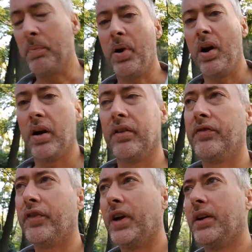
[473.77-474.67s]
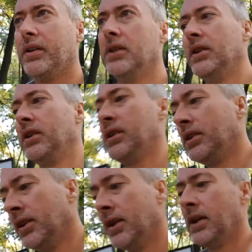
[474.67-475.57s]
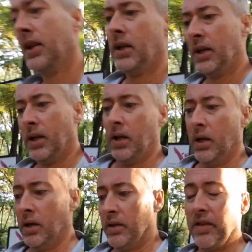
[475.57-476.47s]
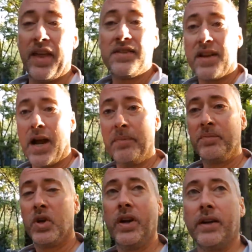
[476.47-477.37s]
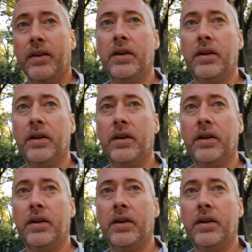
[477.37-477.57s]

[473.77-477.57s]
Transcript: a part of the things that I'm doing